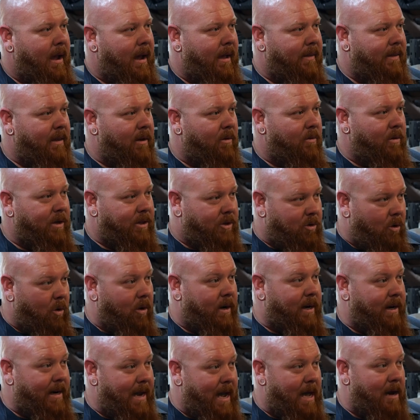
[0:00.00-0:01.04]
and then we
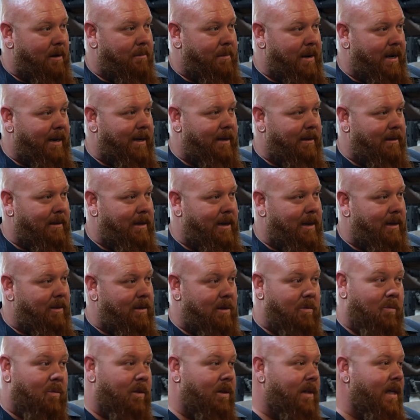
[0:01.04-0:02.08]
torque it down immediately,
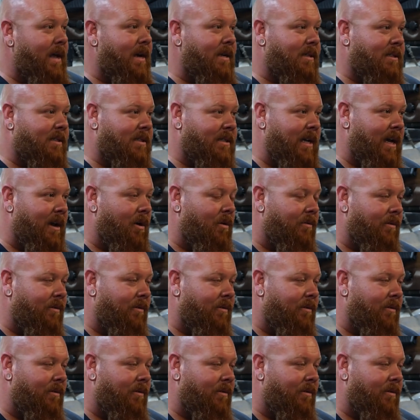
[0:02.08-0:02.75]
and then we'll let it sit